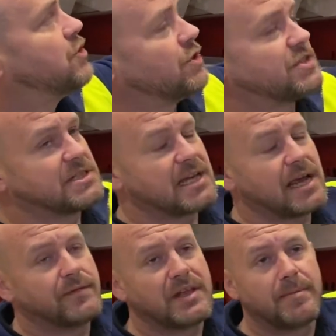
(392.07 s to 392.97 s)
just to
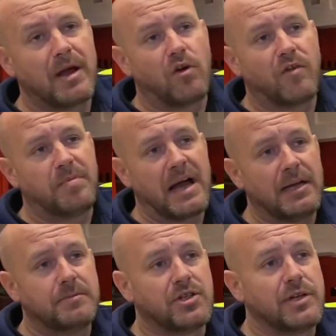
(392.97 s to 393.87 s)
save the amount of
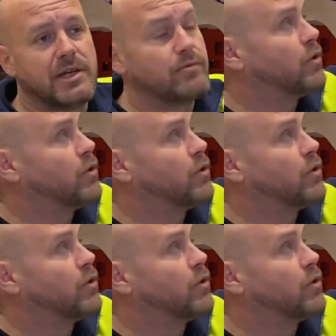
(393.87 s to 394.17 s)
pipes you need